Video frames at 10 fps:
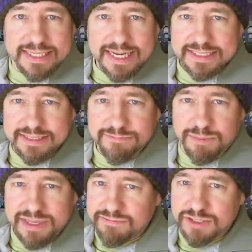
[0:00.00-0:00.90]
That's it for
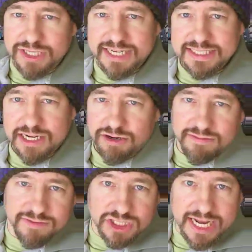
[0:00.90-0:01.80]
me, Vigilante Center.
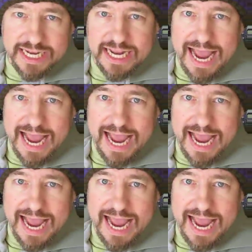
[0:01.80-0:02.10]
Vigilante.